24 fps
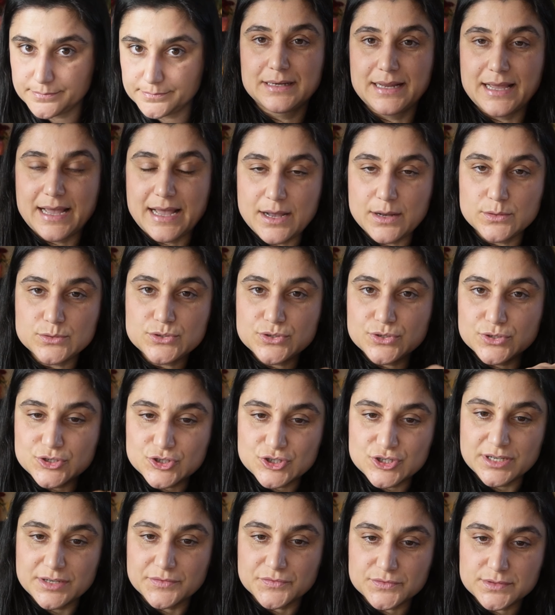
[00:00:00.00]
Now, how to
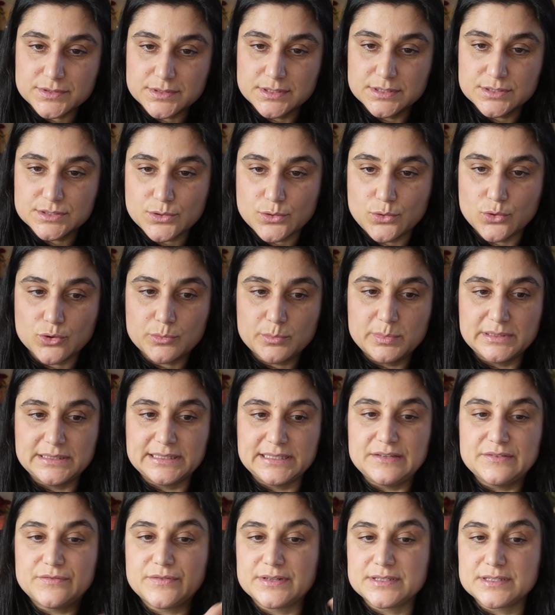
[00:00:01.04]
shift this core
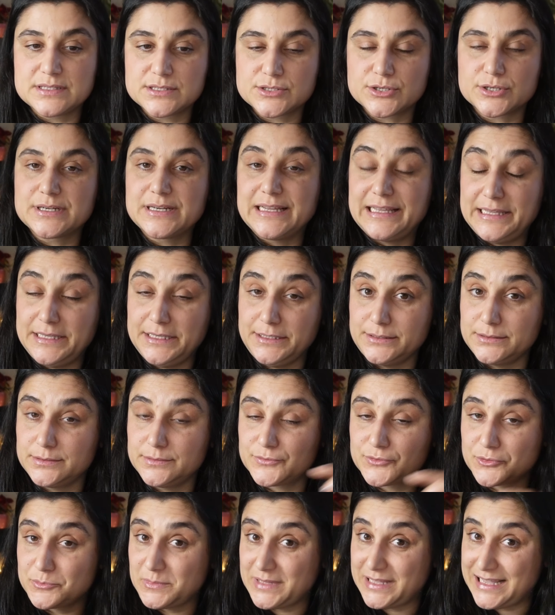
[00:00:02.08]
belief and start to heal
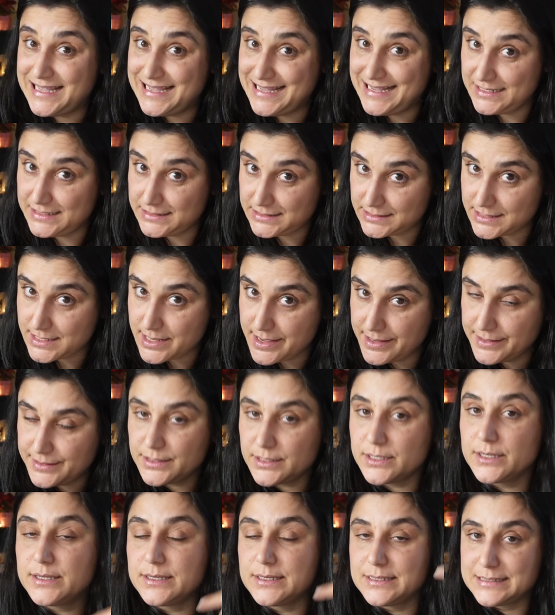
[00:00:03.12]
from the inside
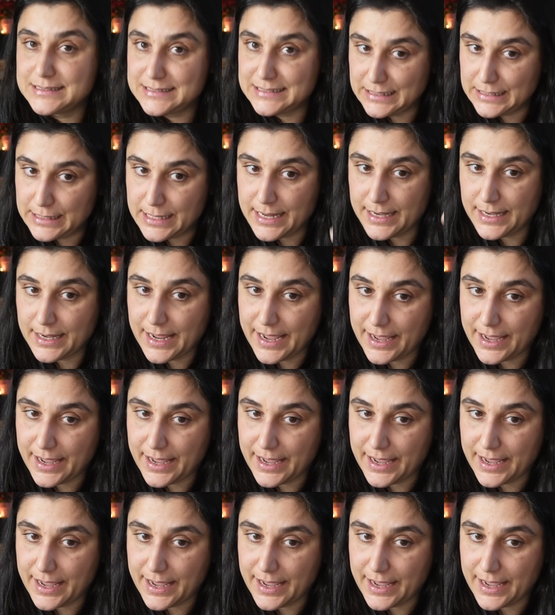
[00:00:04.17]
to then